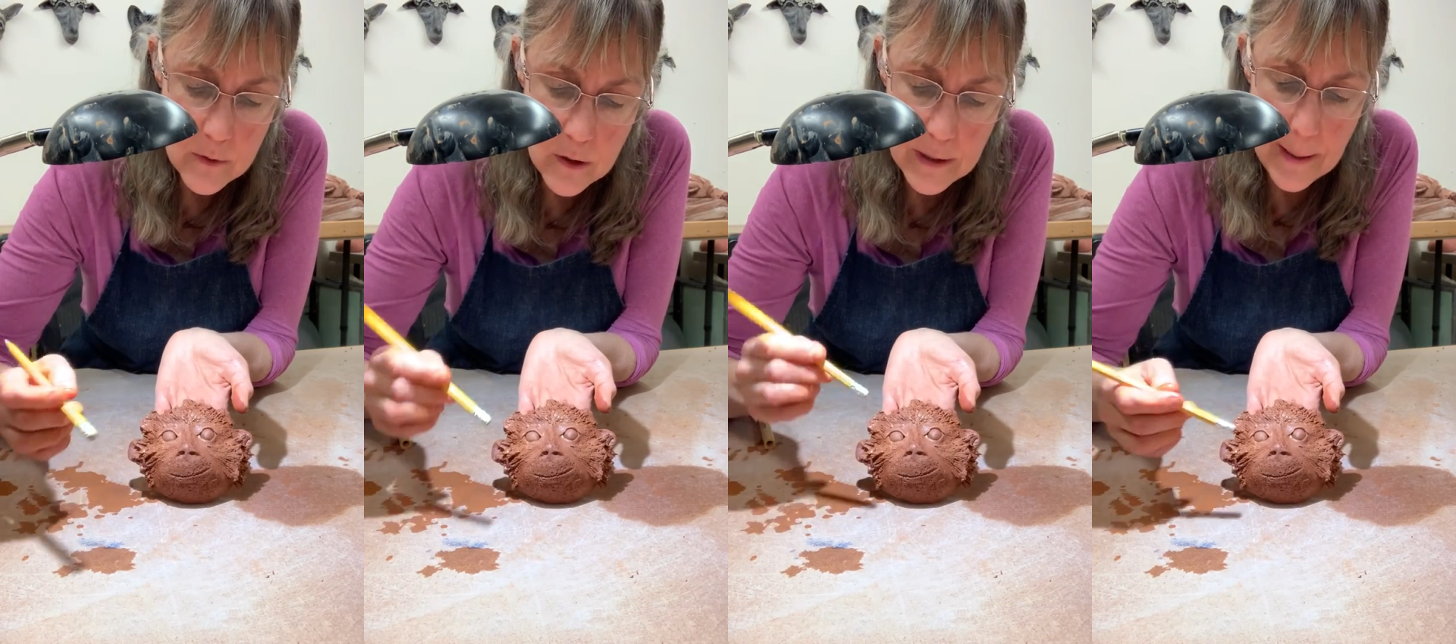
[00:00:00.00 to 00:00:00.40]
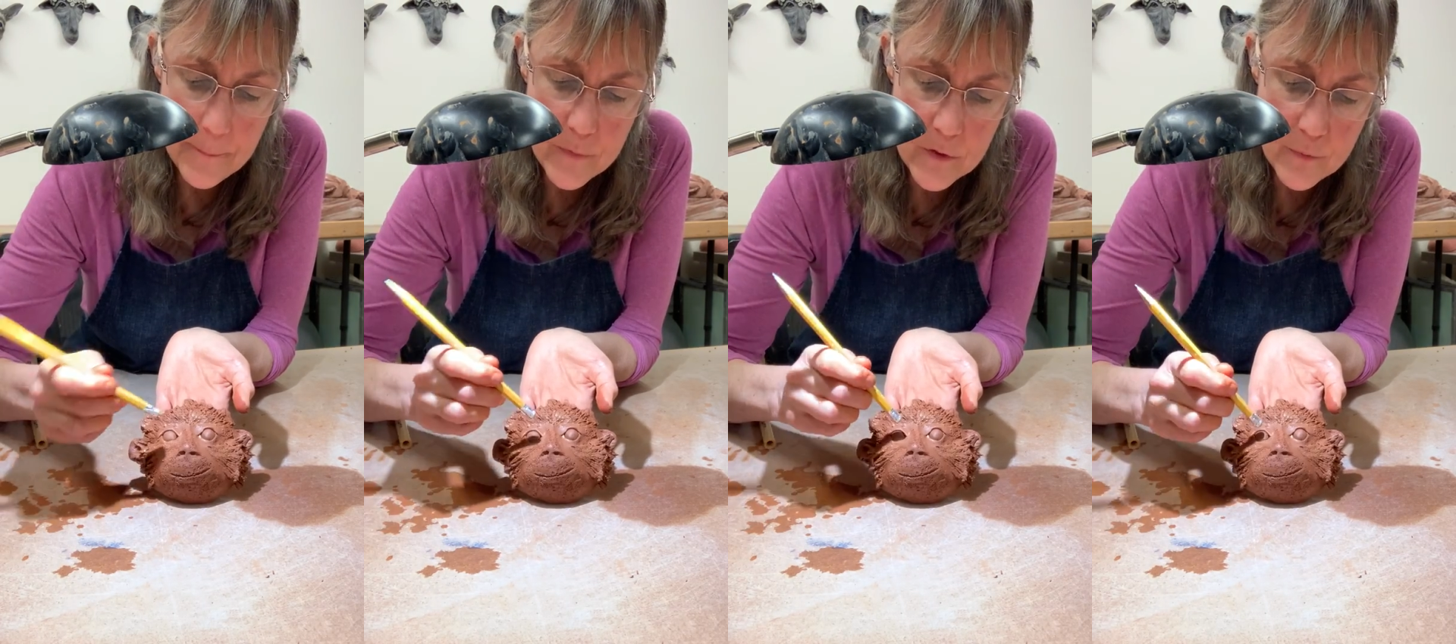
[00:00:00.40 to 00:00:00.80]
Okay,
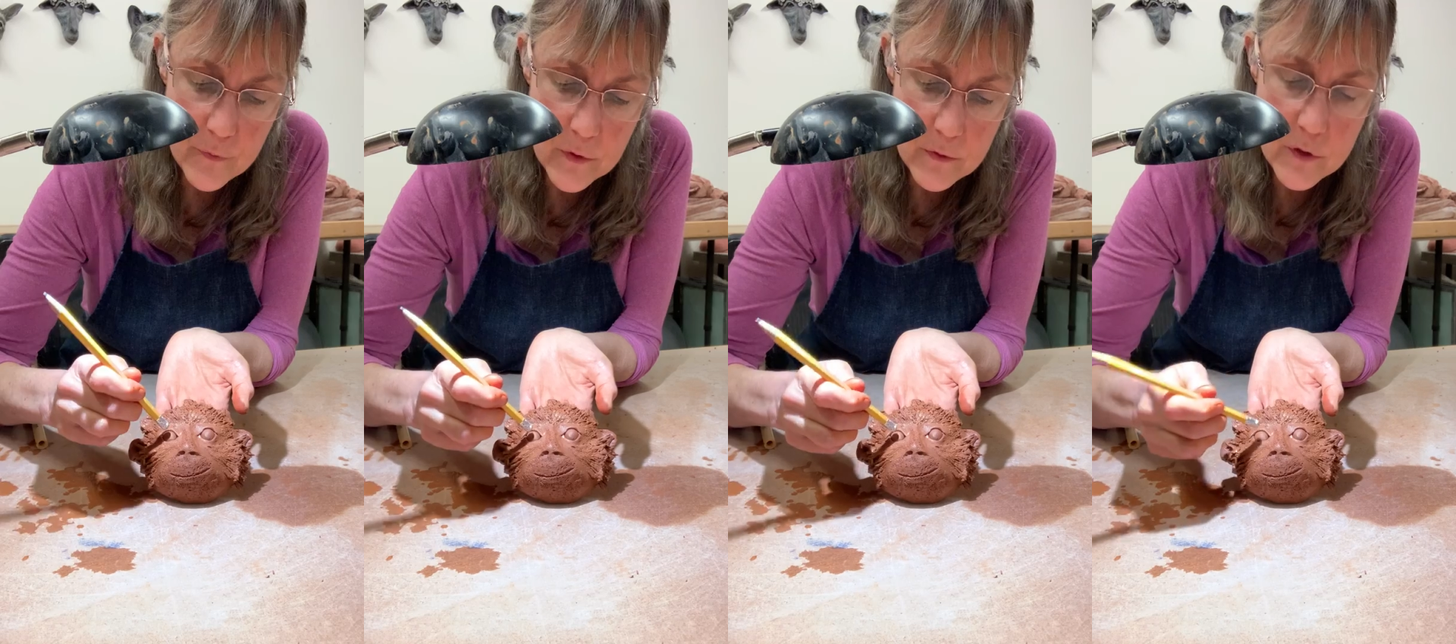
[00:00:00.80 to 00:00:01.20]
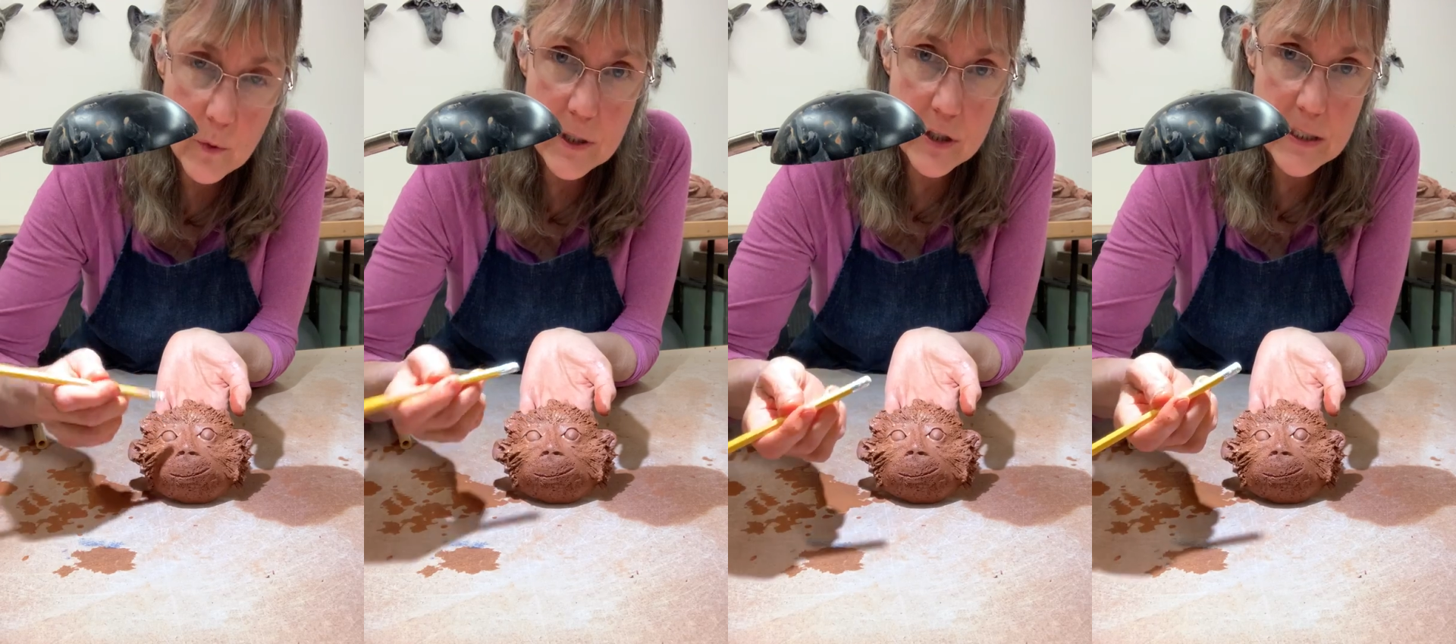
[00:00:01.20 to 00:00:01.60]
so
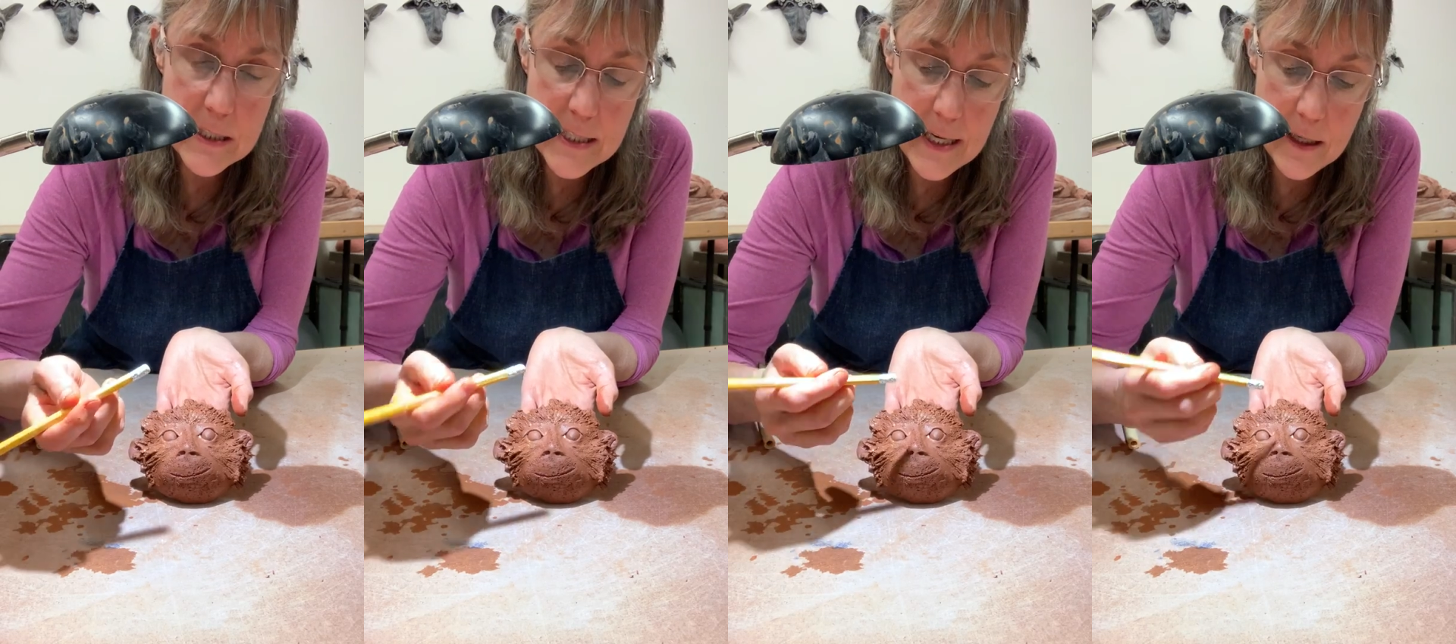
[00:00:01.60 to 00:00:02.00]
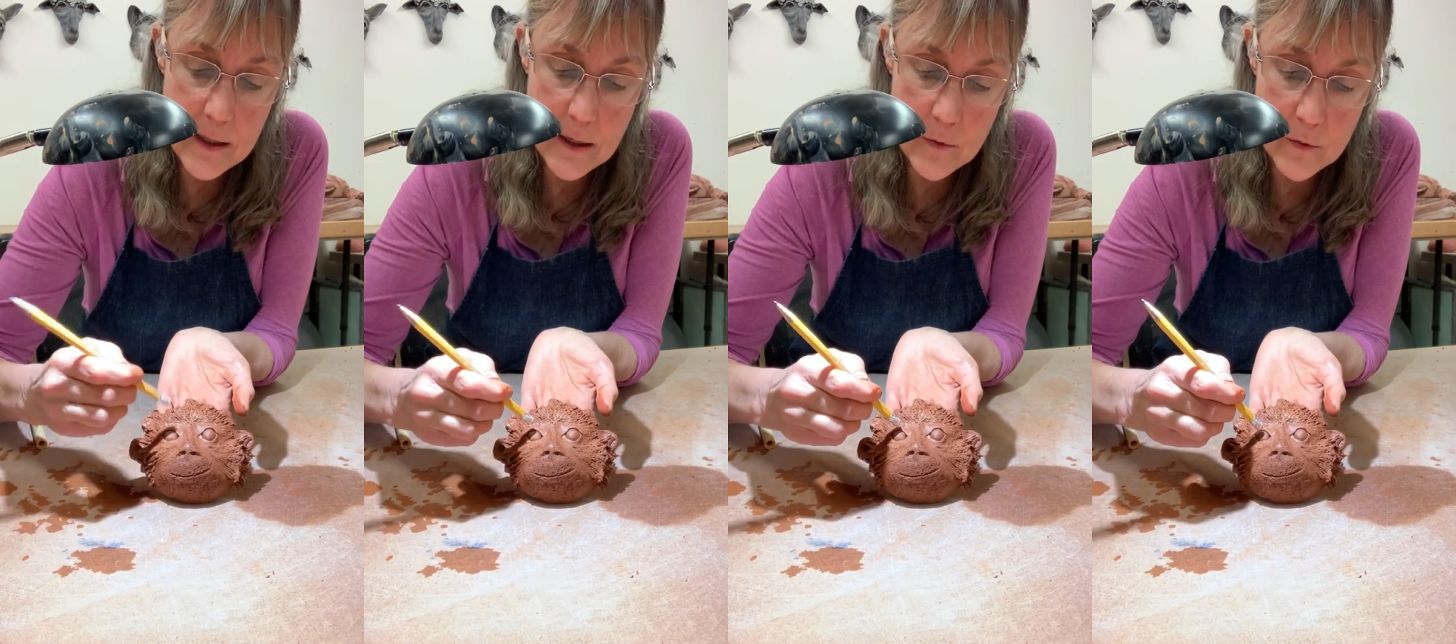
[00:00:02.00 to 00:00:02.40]
we're just going to
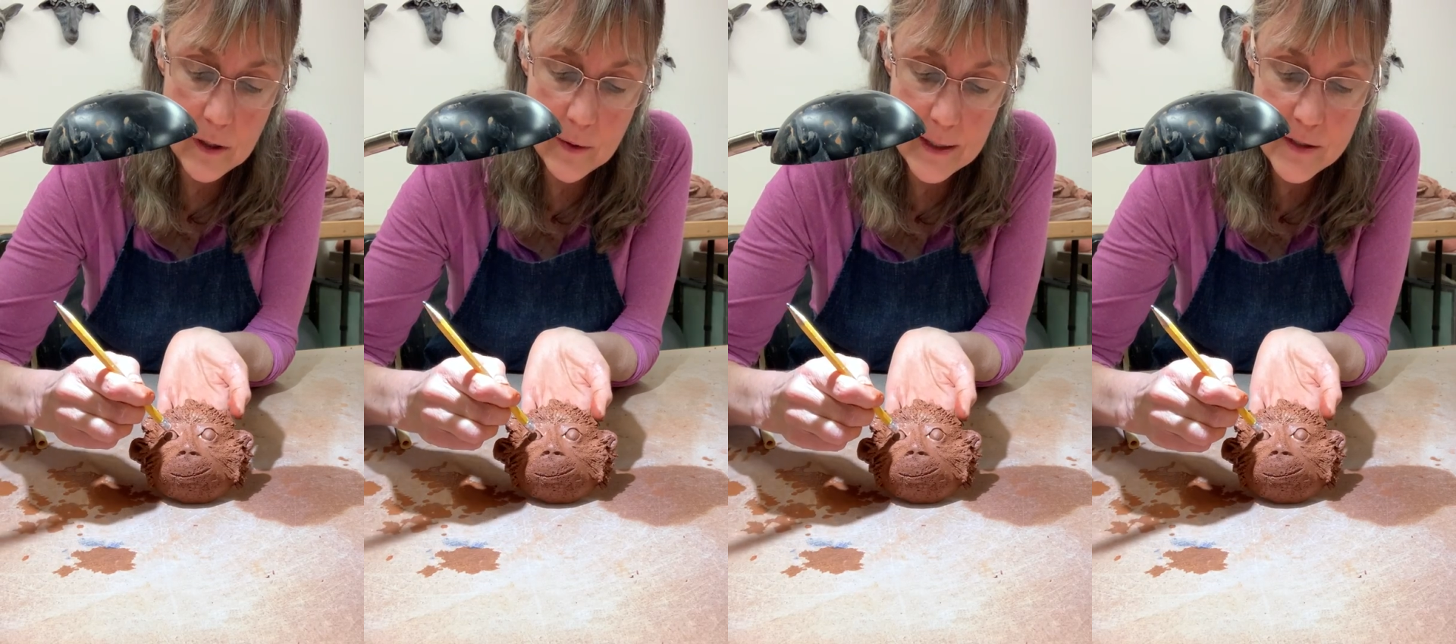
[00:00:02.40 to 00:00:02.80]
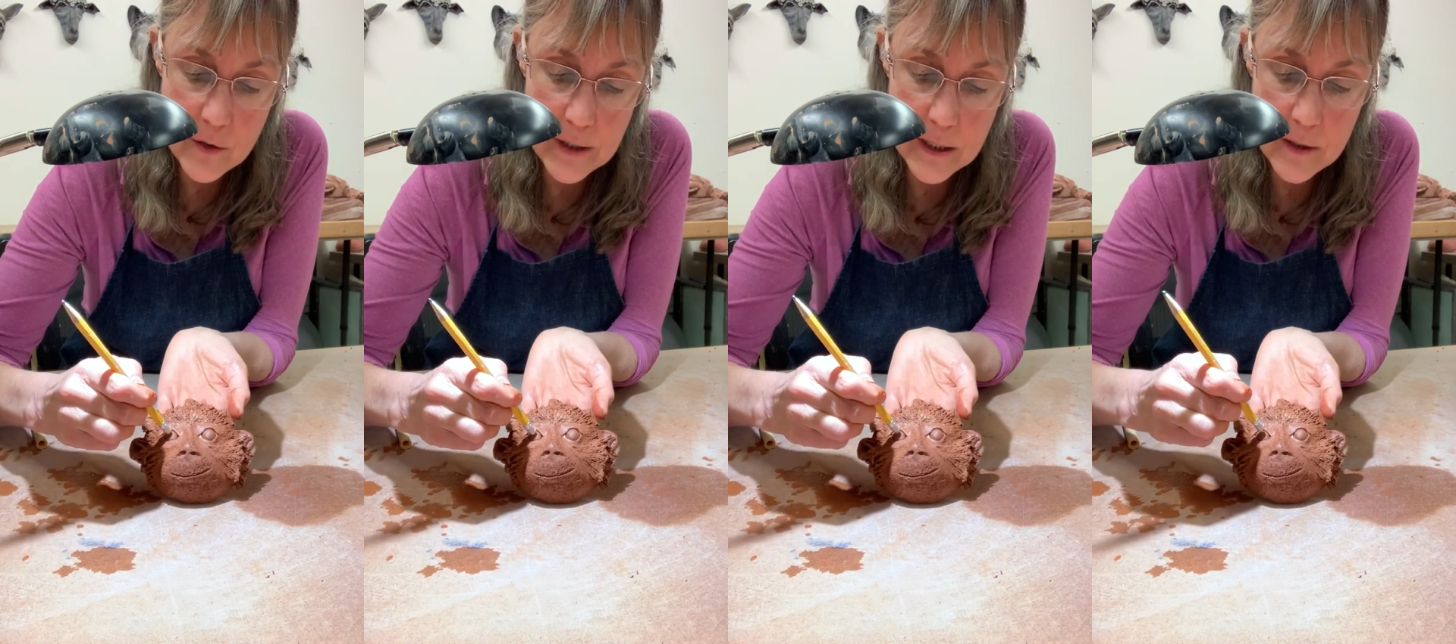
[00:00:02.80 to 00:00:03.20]
take the
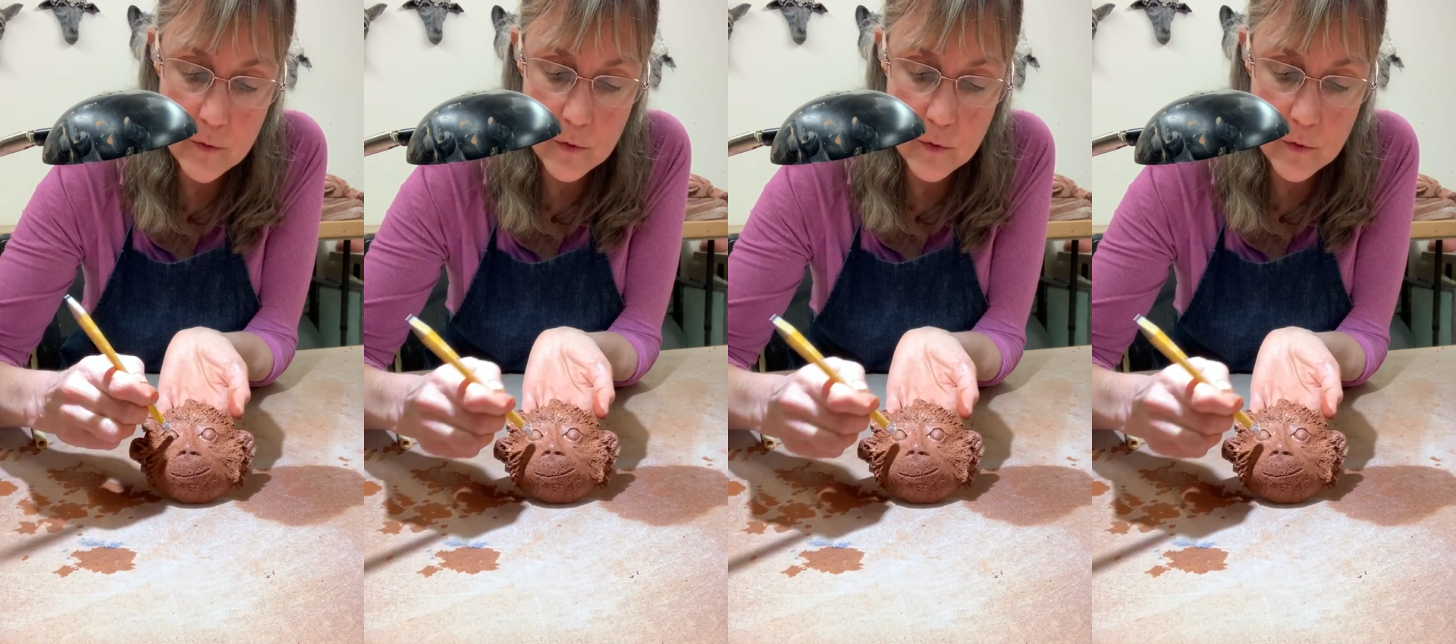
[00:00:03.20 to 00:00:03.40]
eraser end,